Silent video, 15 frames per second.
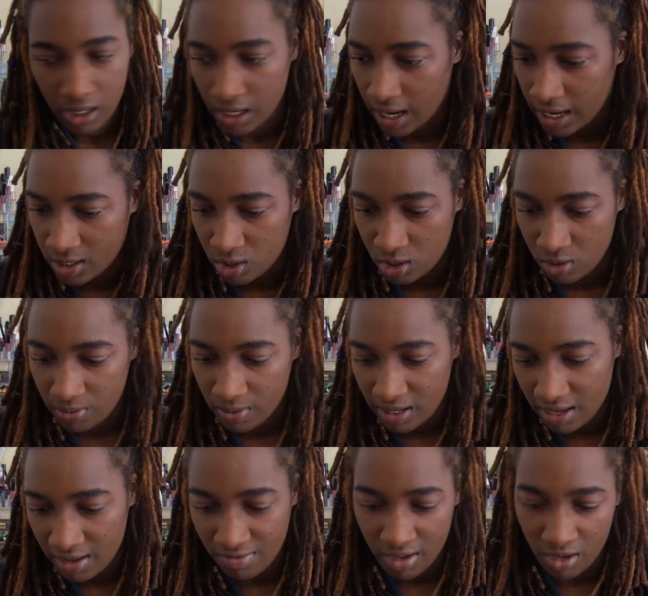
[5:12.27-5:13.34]
Then I do
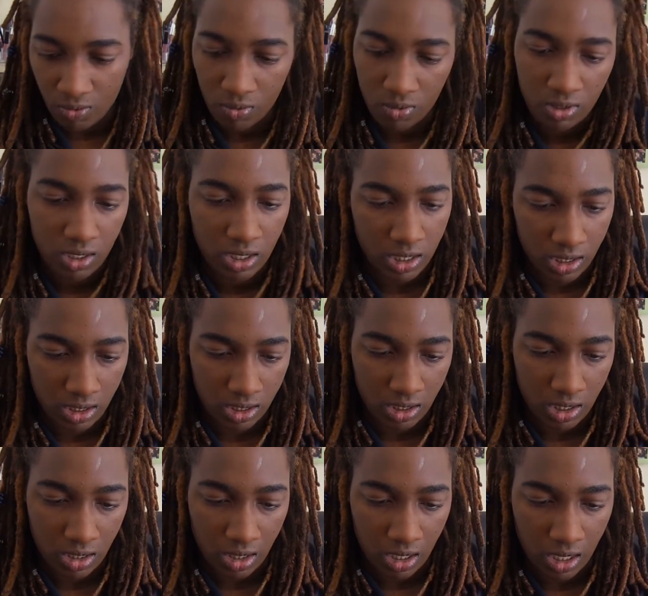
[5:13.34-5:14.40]
believe it
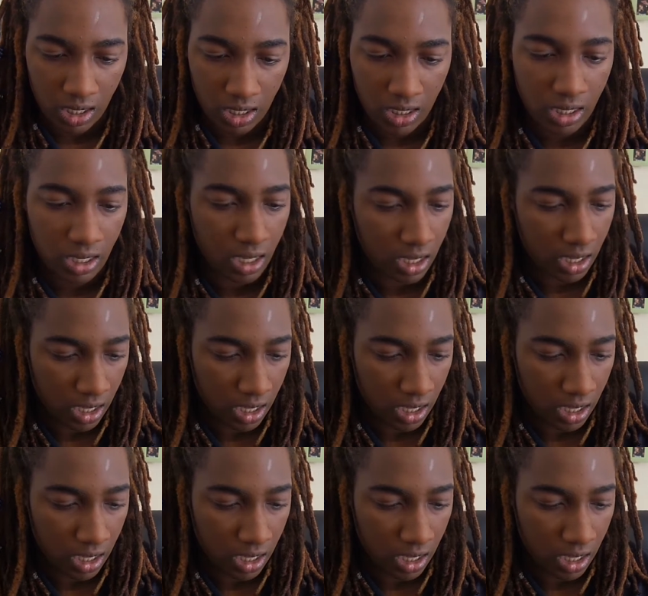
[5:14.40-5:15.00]
is the